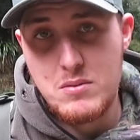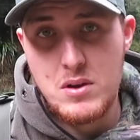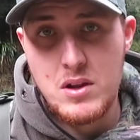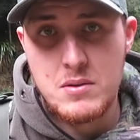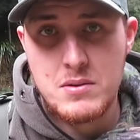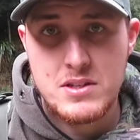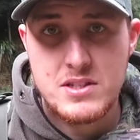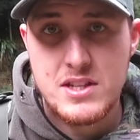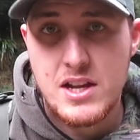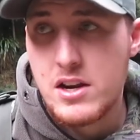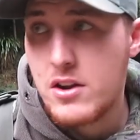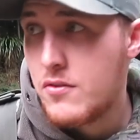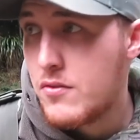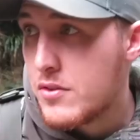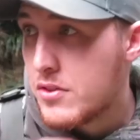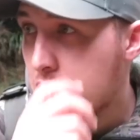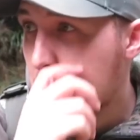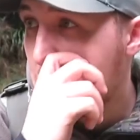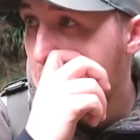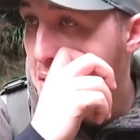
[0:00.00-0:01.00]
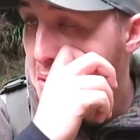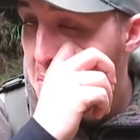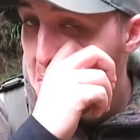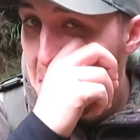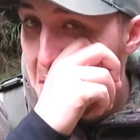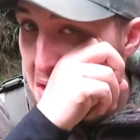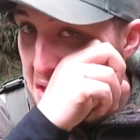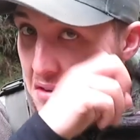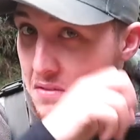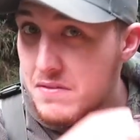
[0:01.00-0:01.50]
I'm gonna start off
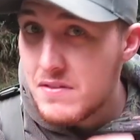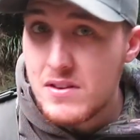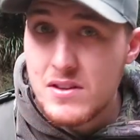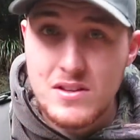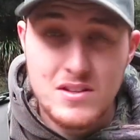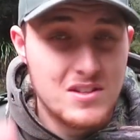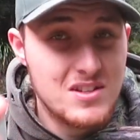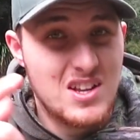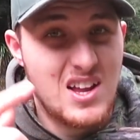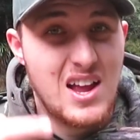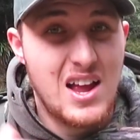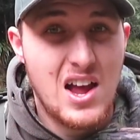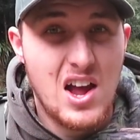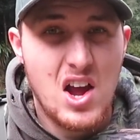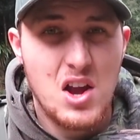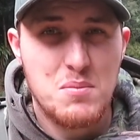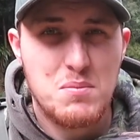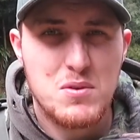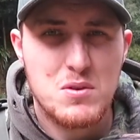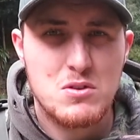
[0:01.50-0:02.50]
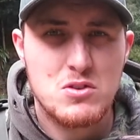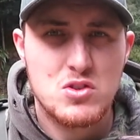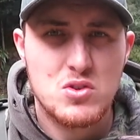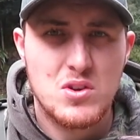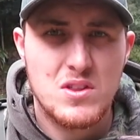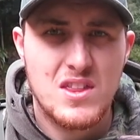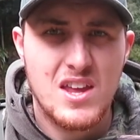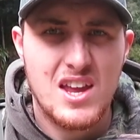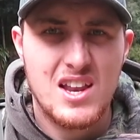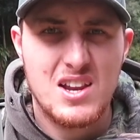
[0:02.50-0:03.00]
with it. Hope you
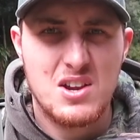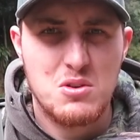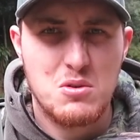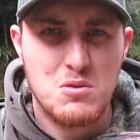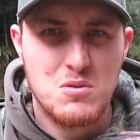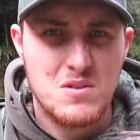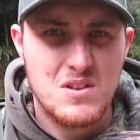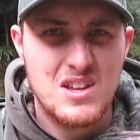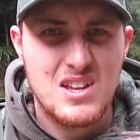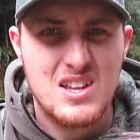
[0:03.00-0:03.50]
enjoyed that little